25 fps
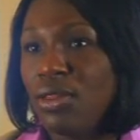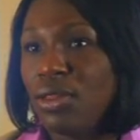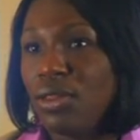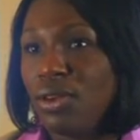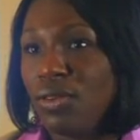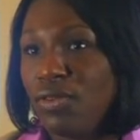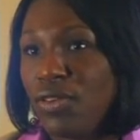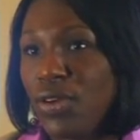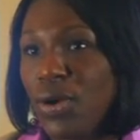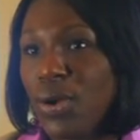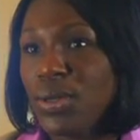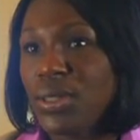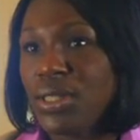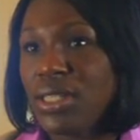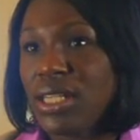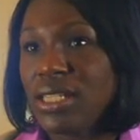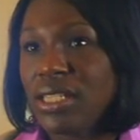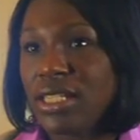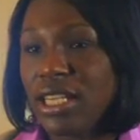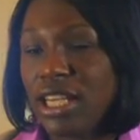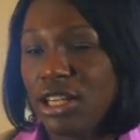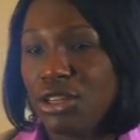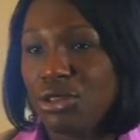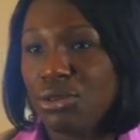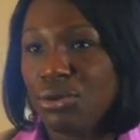The first
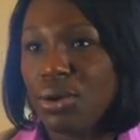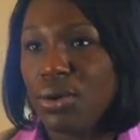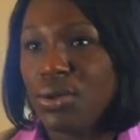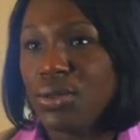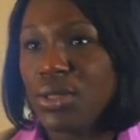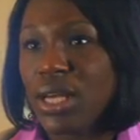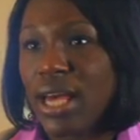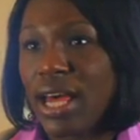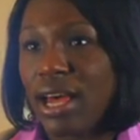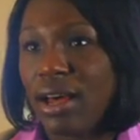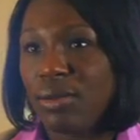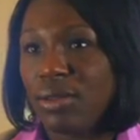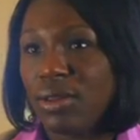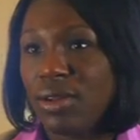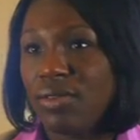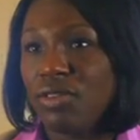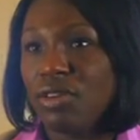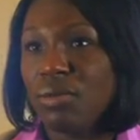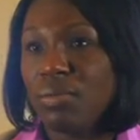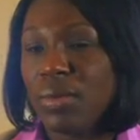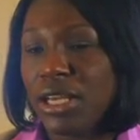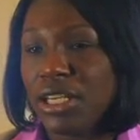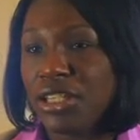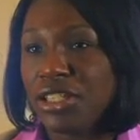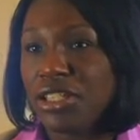is Intro to Health
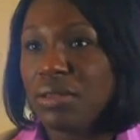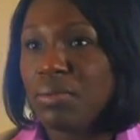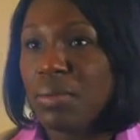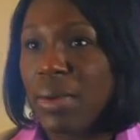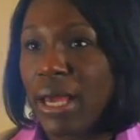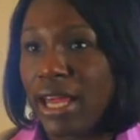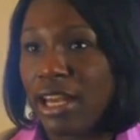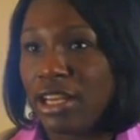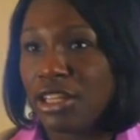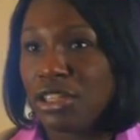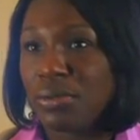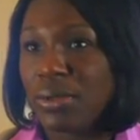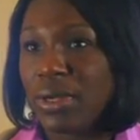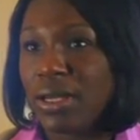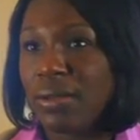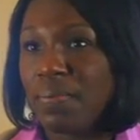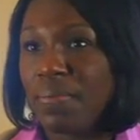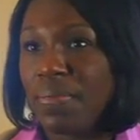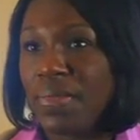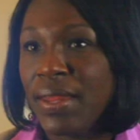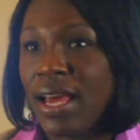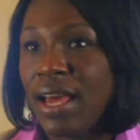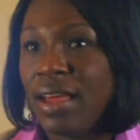Information Management.